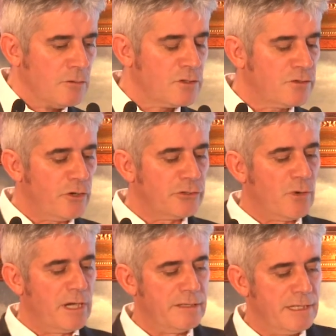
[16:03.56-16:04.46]
The third
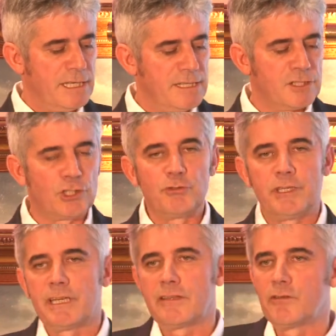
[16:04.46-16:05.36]
one is
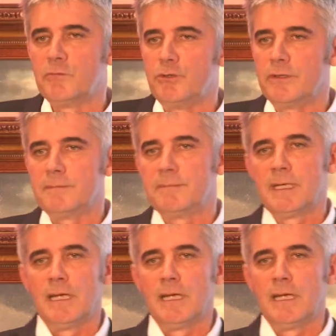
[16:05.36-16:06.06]
shooting at the moon.